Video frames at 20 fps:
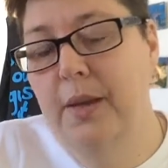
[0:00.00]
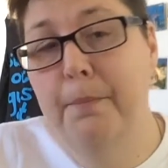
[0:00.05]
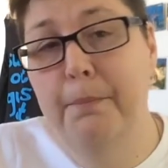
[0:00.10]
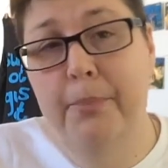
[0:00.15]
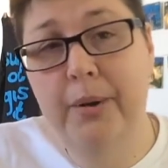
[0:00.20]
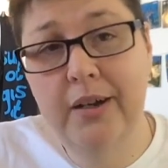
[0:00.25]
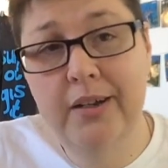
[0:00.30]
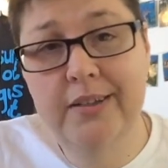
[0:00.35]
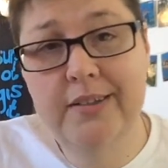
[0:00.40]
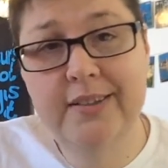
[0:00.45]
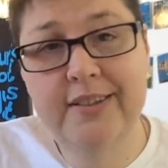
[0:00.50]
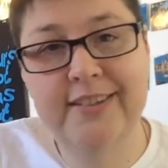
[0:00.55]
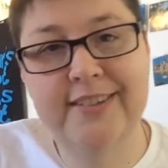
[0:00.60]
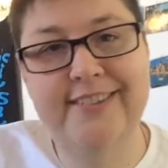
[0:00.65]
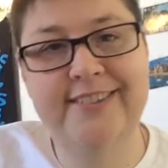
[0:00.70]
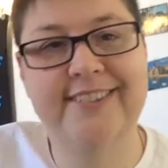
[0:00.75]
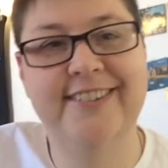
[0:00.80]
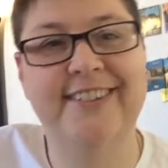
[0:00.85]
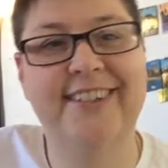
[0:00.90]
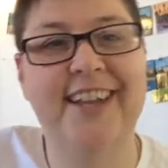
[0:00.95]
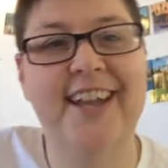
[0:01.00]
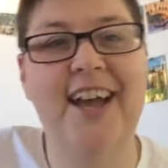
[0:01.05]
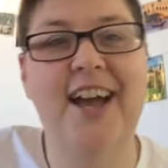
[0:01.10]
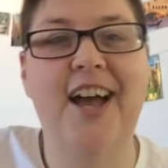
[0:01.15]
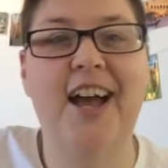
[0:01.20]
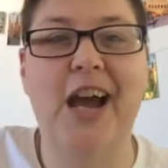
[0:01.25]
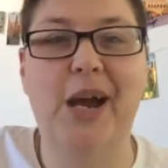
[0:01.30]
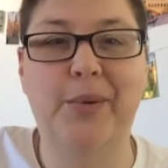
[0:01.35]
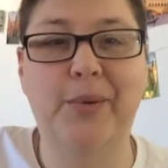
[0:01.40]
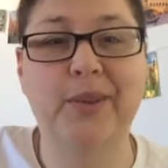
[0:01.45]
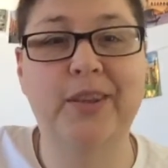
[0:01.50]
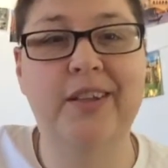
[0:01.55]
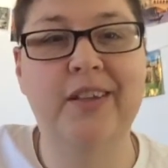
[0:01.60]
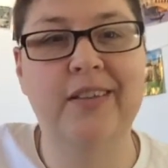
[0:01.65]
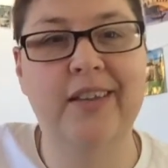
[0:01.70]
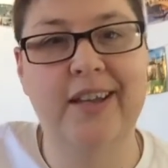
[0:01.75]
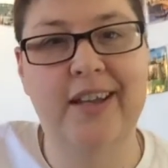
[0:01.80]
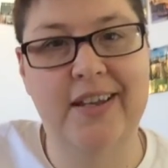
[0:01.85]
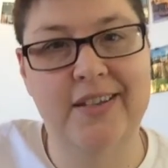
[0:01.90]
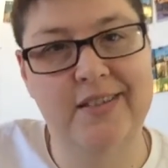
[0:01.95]
But I
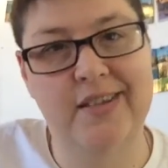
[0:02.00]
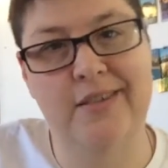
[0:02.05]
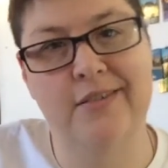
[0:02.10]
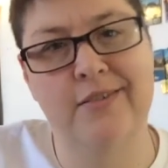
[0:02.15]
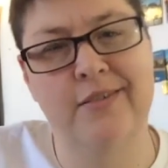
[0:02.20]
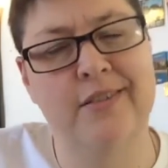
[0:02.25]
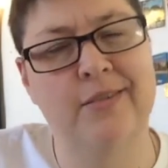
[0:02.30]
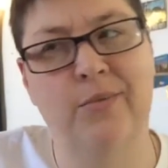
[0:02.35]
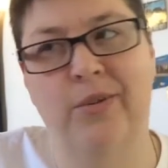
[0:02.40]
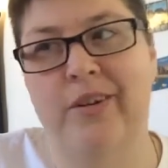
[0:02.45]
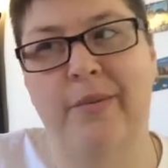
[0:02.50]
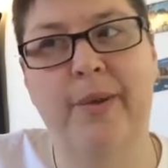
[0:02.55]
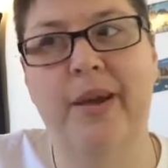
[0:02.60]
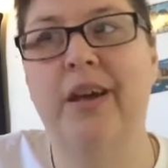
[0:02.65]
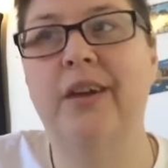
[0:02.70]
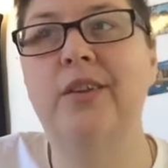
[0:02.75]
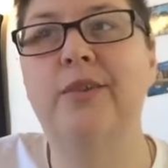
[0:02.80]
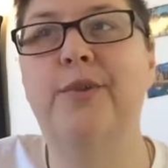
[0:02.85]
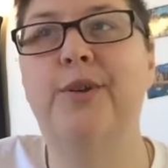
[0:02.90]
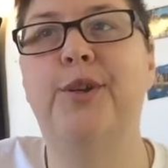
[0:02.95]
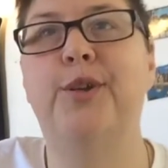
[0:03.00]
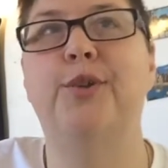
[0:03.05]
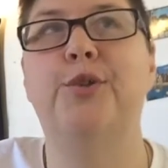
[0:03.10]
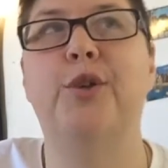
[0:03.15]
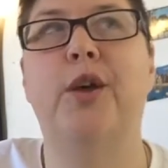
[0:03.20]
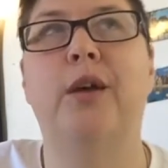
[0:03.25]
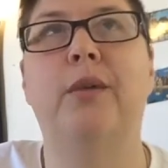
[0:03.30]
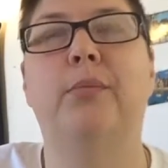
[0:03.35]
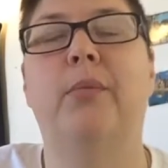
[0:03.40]
really, like I said in one of my other videos,